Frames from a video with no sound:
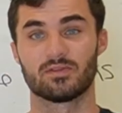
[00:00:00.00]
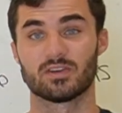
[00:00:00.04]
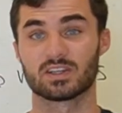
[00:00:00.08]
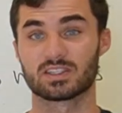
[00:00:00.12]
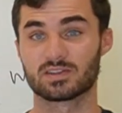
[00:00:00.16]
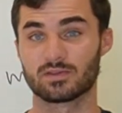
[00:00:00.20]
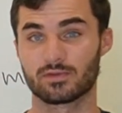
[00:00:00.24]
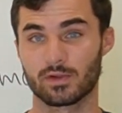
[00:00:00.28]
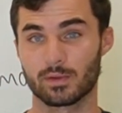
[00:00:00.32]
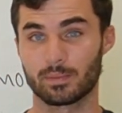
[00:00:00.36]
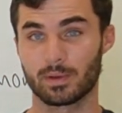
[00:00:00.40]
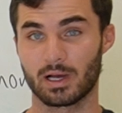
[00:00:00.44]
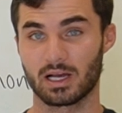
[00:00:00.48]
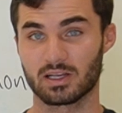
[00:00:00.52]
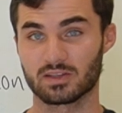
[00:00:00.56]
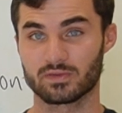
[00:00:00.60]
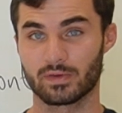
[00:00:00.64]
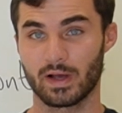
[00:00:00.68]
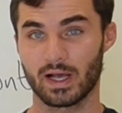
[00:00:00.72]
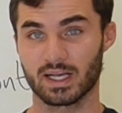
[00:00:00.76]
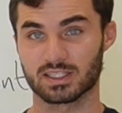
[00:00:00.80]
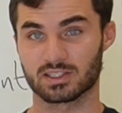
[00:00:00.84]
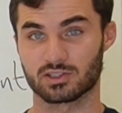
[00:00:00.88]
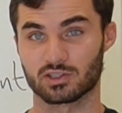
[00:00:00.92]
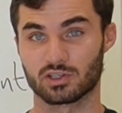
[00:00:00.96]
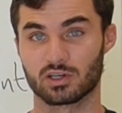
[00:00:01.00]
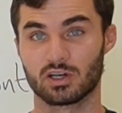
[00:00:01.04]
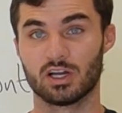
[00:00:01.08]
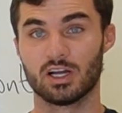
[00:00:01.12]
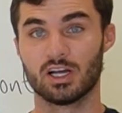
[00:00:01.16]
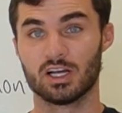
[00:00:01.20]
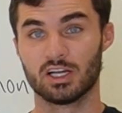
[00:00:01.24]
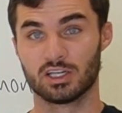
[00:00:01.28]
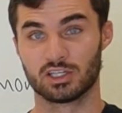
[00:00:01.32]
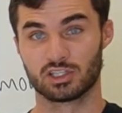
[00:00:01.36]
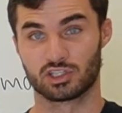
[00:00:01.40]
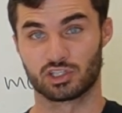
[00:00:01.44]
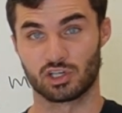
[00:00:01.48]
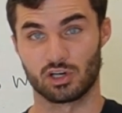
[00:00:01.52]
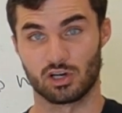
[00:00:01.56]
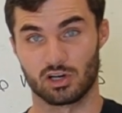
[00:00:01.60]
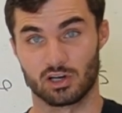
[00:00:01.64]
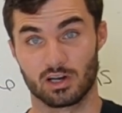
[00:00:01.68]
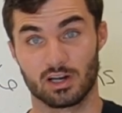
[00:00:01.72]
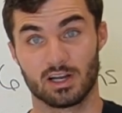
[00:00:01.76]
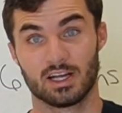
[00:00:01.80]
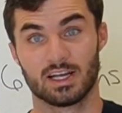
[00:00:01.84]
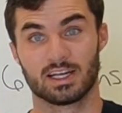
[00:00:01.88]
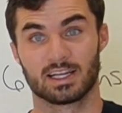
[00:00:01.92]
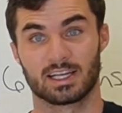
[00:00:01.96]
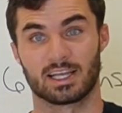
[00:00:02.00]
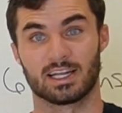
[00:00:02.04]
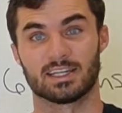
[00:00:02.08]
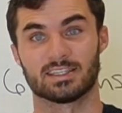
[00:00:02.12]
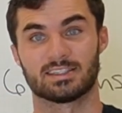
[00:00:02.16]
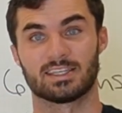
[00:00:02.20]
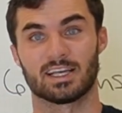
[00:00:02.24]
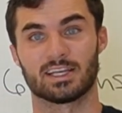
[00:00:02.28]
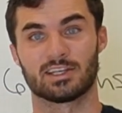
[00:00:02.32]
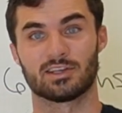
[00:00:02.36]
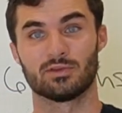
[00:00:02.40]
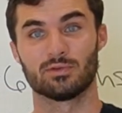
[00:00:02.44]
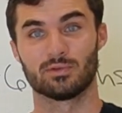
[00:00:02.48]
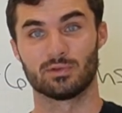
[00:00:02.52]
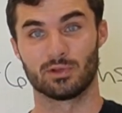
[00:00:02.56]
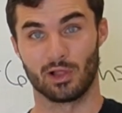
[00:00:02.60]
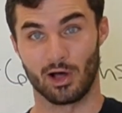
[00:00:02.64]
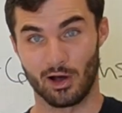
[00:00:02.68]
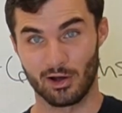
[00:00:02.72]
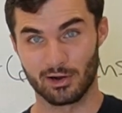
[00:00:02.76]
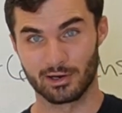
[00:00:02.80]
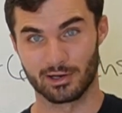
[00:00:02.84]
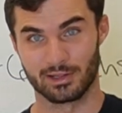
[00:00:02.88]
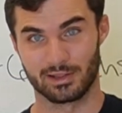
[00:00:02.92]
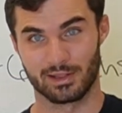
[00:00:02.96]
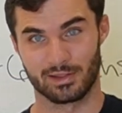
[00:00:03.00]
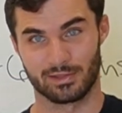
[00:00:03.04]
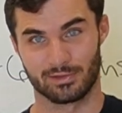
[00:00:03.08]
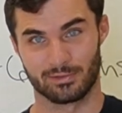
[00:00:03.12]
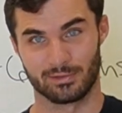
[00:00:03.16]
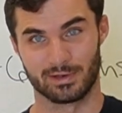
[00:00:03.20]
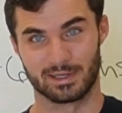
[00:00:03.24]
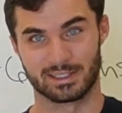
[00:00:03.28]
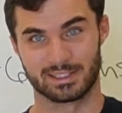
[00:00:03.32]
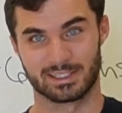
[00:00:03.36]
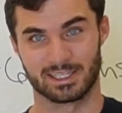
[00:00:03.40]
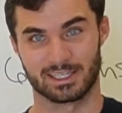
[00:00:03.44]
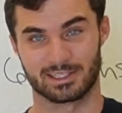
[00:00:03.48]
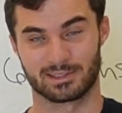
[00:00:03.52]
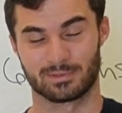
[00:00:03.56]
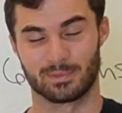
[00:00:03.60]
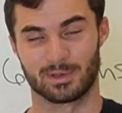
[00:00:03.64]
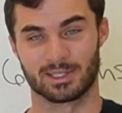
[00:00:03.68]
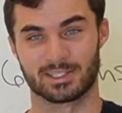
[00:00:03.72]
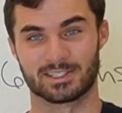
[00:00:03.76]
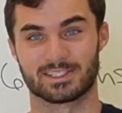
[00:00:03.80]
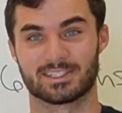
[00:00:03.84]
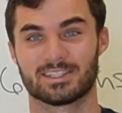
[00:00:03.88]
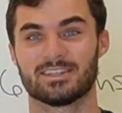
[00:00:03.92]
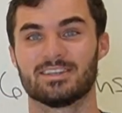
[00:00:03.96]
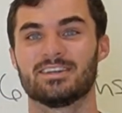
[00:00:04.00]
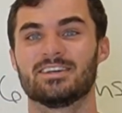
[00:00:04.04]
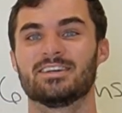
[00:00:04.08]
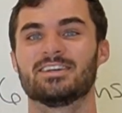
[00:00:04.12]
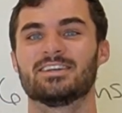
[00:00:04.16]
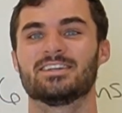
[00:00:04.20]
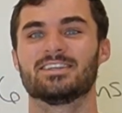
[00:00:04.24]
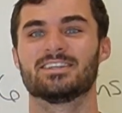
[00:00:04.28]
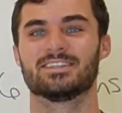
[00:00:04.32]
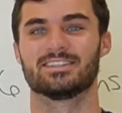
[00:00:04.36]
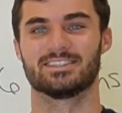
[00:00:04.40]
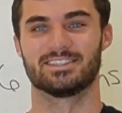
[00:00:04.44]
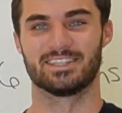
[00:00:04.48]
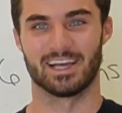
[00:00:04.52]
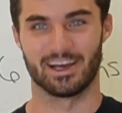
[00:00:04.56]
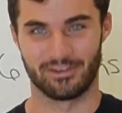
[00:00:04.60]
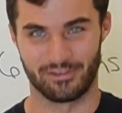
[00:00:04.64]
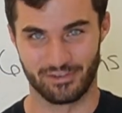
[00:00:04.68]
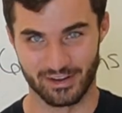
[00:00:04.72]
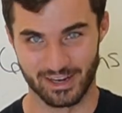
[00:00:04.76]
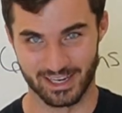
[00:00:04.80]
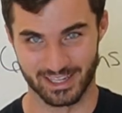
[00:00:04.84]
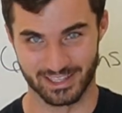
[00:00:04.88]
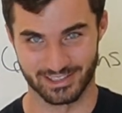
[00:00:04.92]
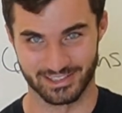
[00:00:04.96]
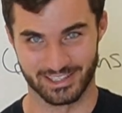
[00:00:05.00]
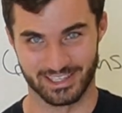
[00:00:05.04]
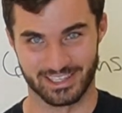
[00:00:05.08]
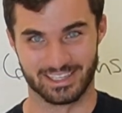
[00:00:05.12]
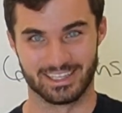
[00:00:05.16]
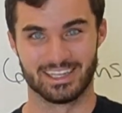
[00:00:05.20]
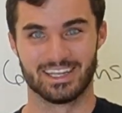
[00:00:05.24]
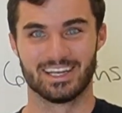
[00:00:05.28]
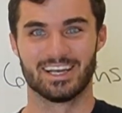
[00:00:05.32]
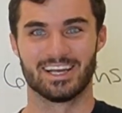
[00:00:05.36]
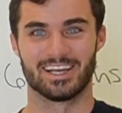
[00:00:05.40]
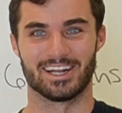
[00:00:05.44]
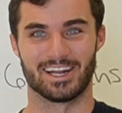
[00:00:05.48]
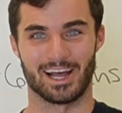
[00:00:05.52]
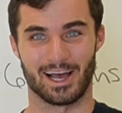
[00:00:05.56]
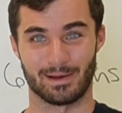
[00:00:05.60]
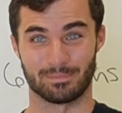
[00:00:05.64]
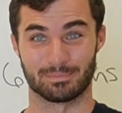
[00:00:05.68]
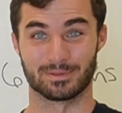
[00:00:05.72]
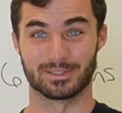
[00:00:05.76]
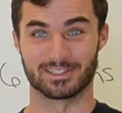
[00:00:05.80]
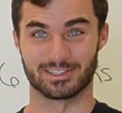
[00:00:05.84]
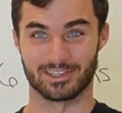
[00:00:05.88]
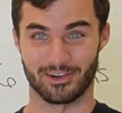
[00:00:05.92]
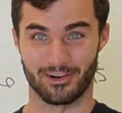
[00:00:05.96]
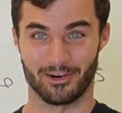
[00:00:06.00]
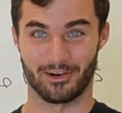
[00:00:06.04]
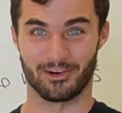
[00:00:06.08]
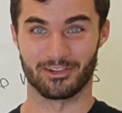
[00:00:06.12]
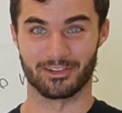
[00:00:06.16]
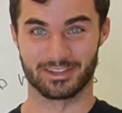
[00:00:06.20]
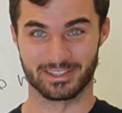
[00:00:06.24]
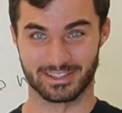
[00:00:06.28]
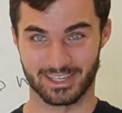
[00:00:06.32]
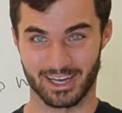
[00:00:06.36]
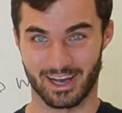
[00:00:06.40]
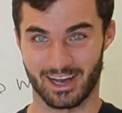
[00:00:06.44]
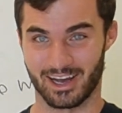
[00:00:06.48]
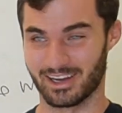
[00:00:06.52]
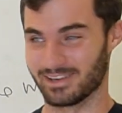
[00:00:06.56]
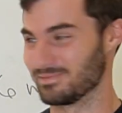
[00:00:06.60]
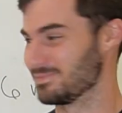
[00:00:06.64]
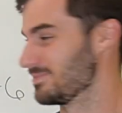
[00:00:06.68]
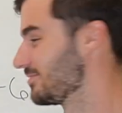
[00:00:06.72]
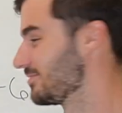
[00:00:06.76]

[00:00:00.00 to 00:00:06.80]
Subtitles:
fix and flip a house faster? Sure. Can it take you longer than 3 to 6 months? Definitely. It happens all the time,